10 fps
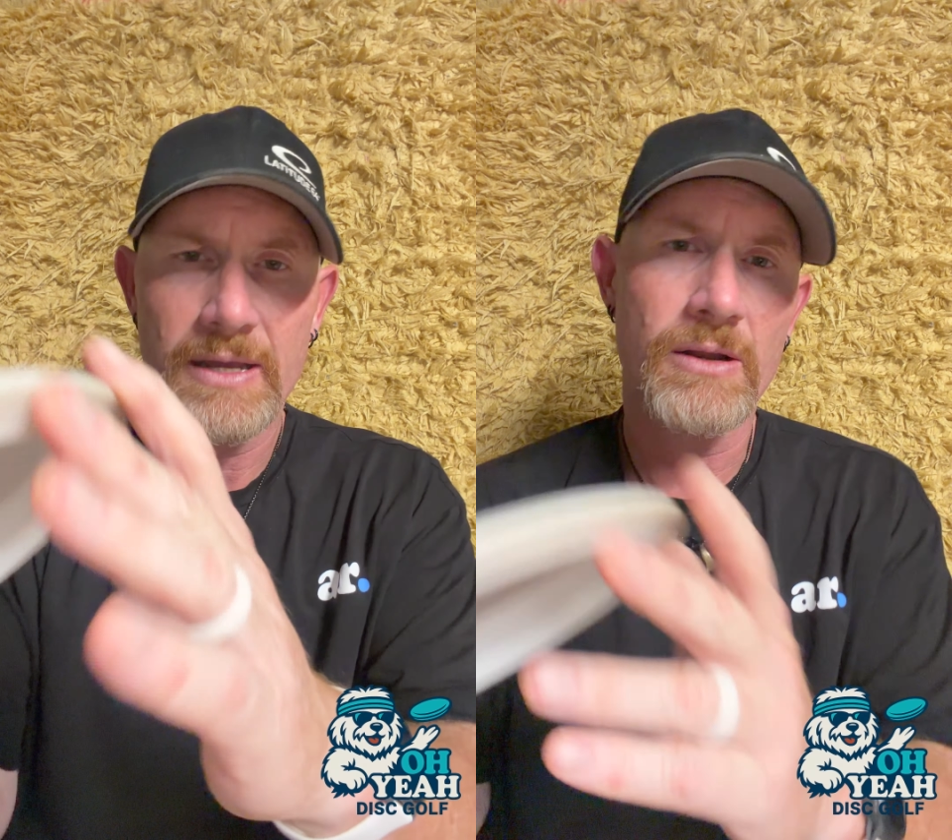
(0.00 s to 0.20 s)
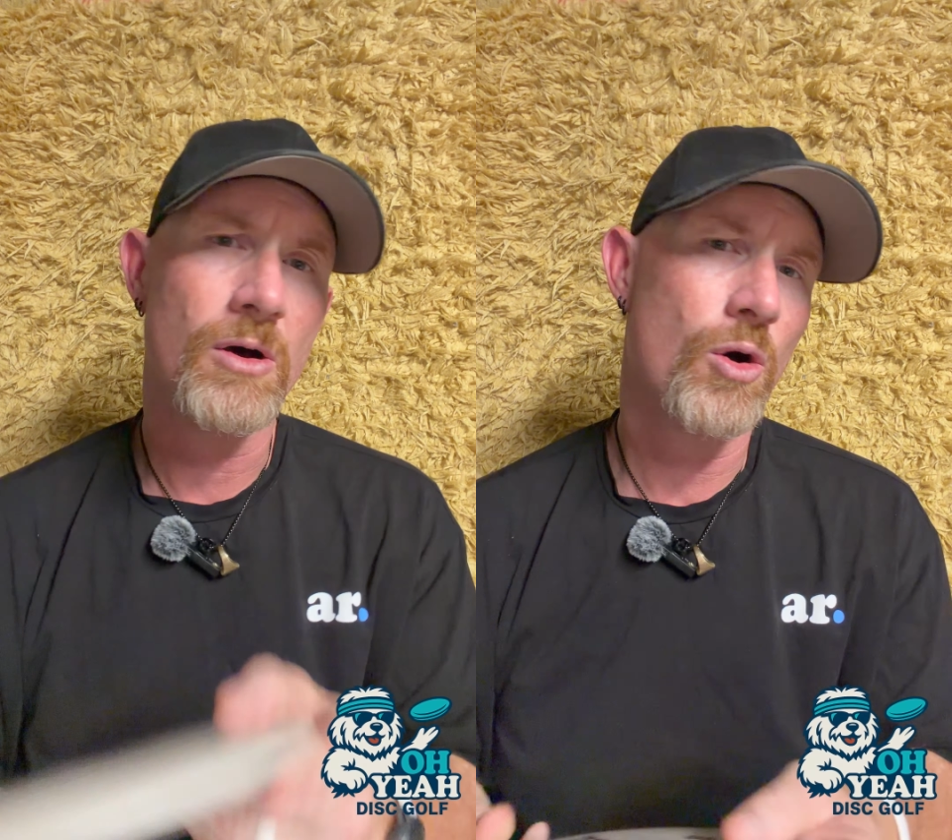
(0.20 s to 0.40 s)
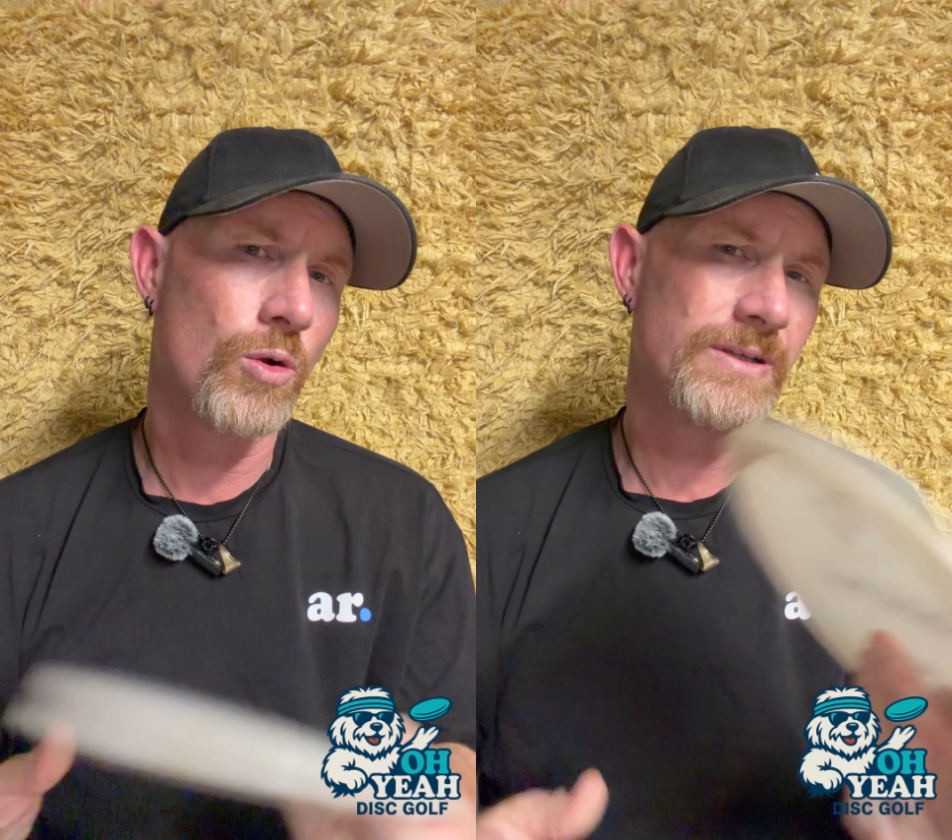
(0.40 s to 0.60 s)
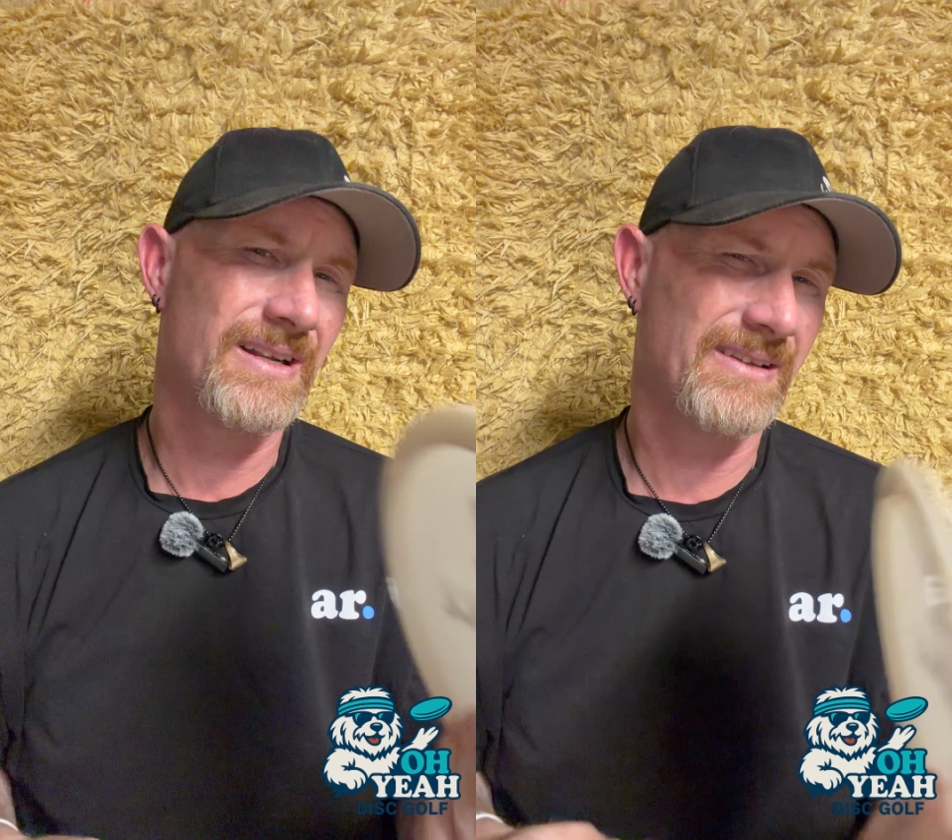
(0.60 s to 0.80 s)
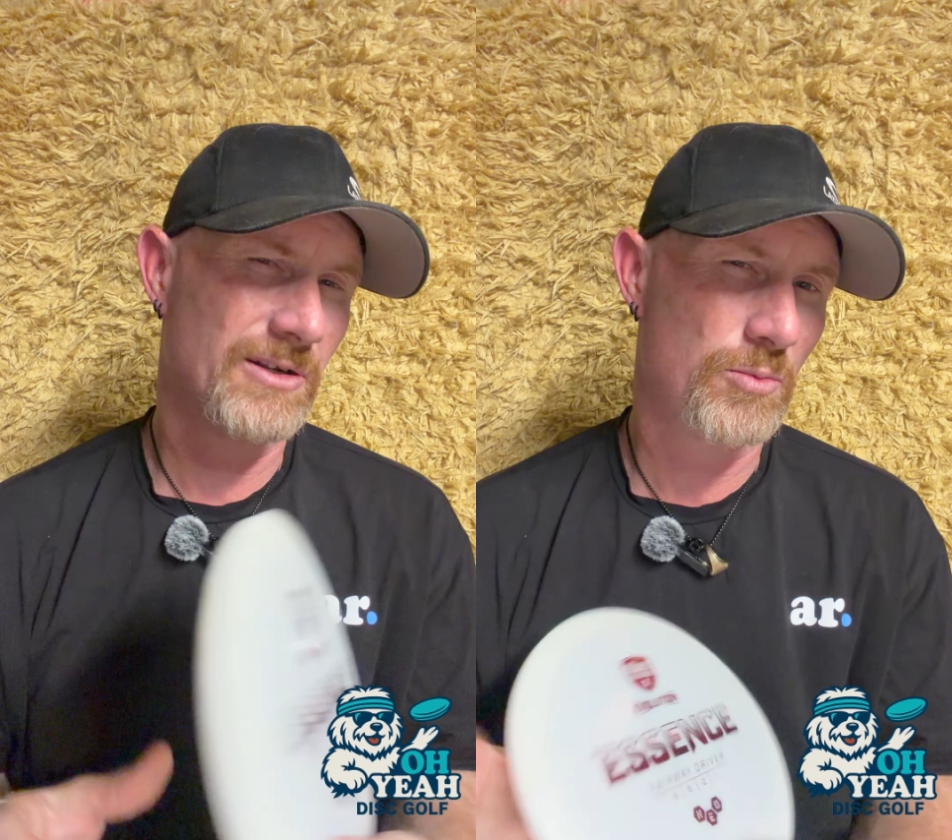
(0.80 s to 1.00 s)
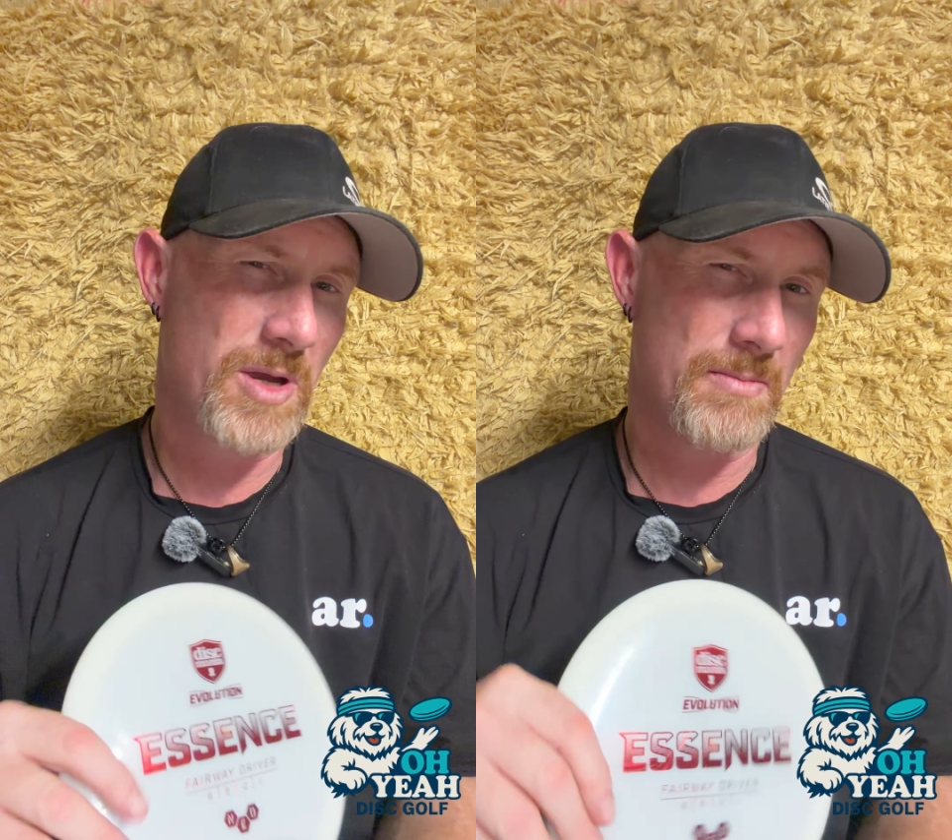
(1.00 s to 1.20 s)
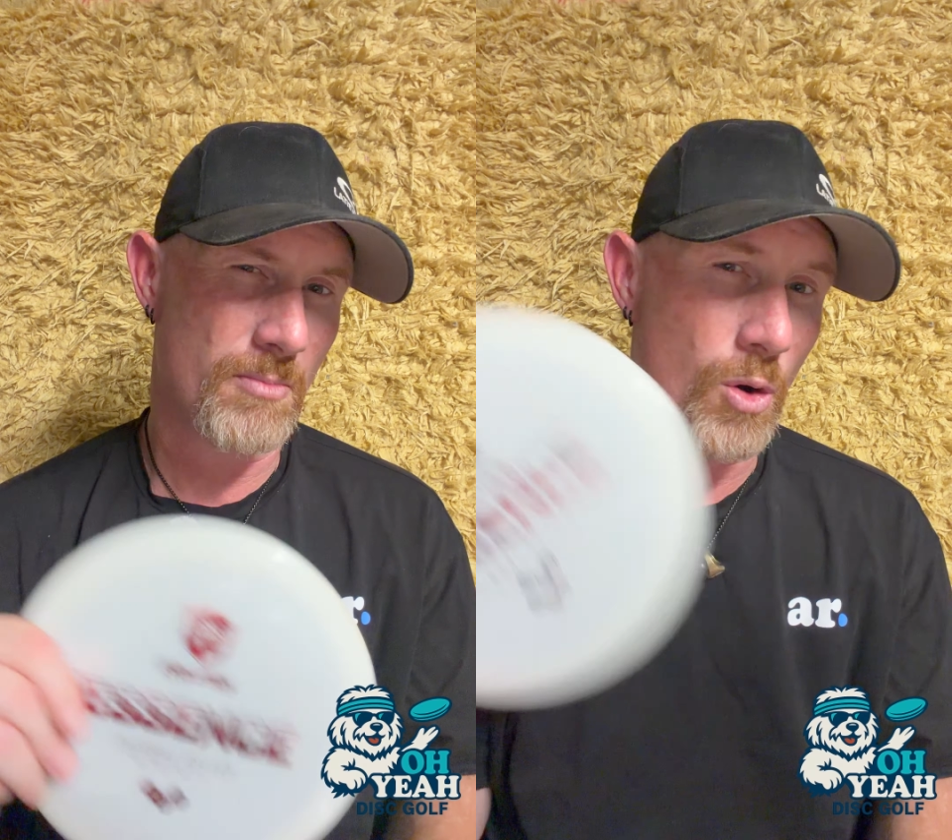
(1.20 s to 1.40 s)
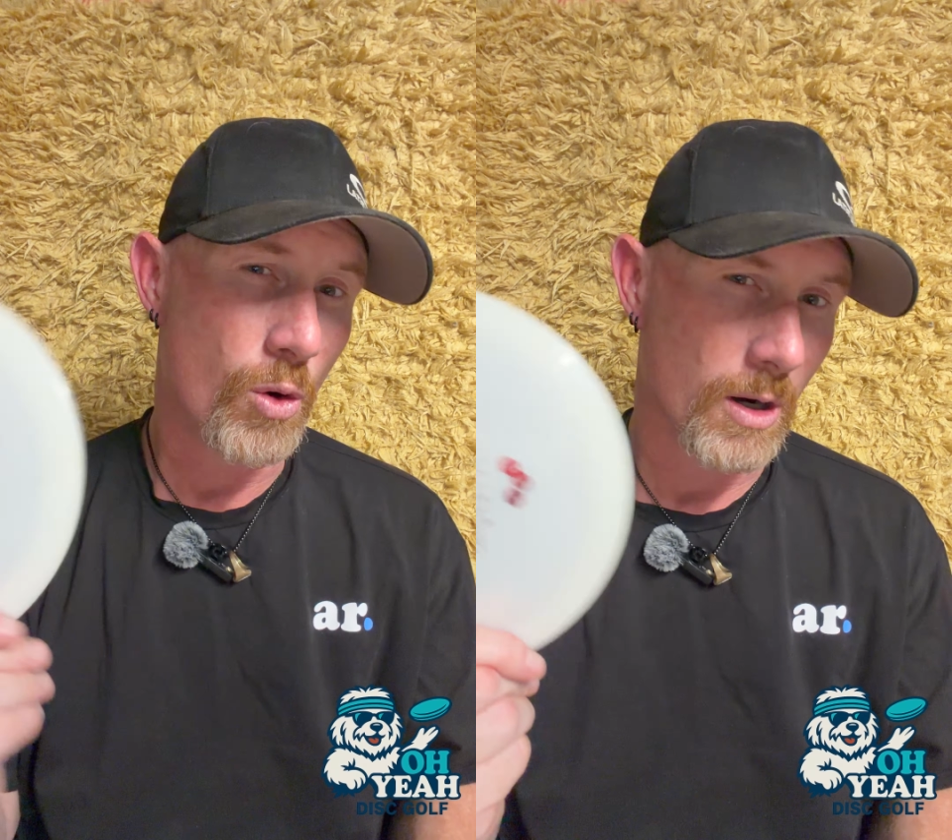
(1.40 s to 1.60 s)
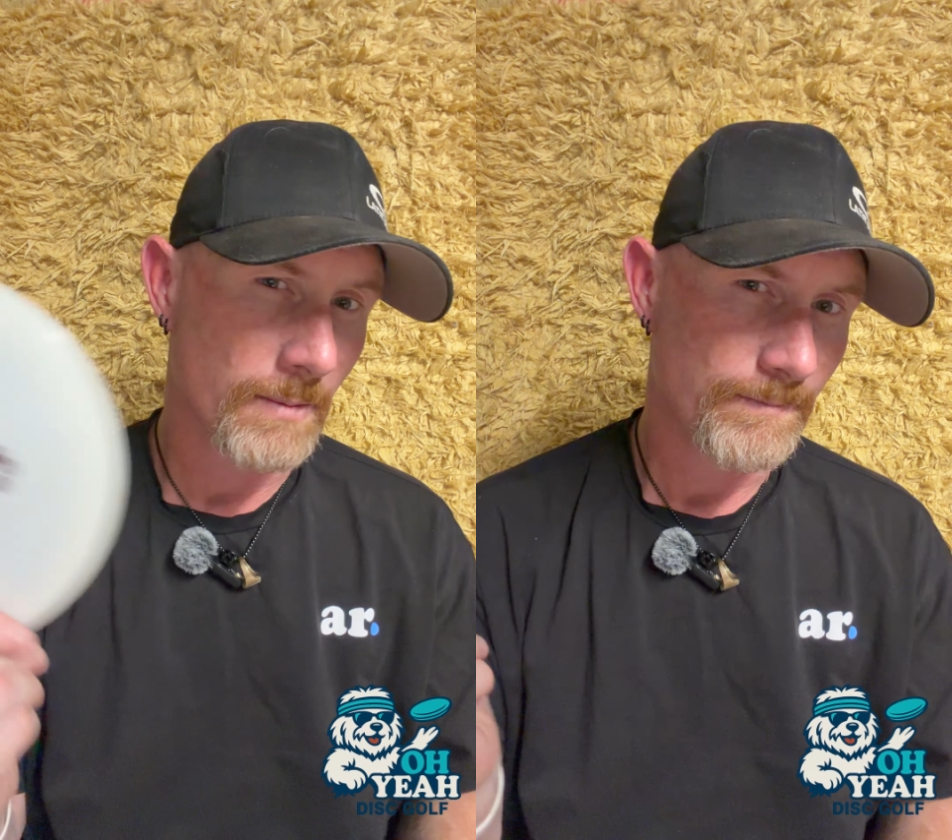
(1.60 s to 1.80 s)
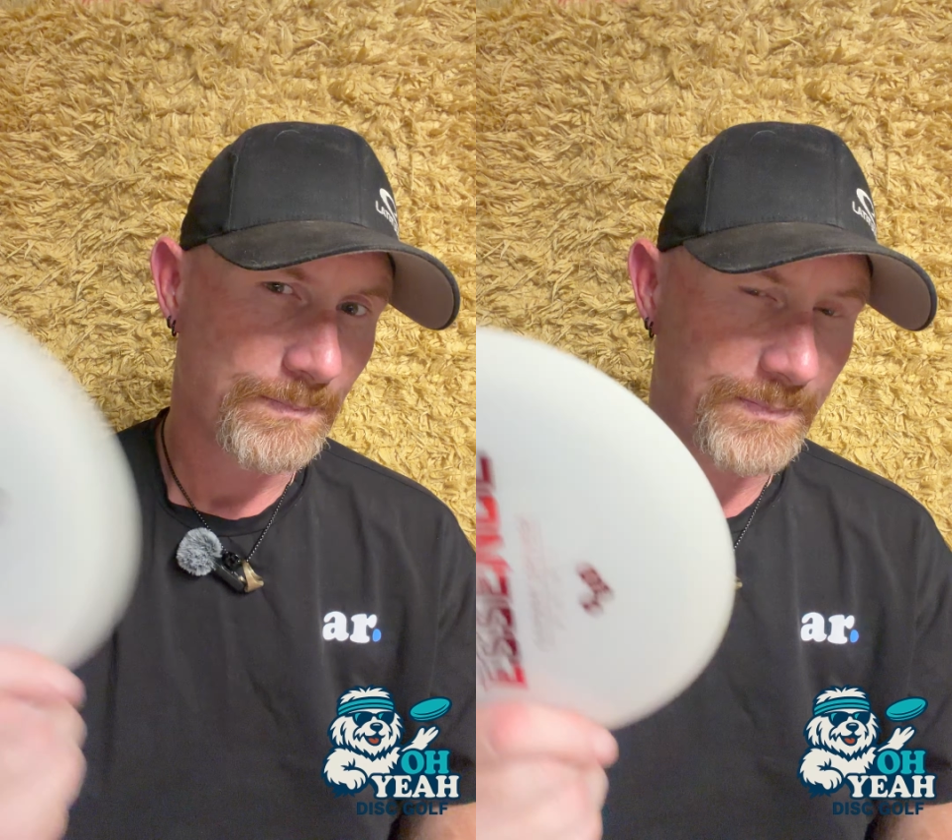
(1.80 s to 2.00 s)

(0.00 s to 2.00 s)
It'll hold it a little bit more.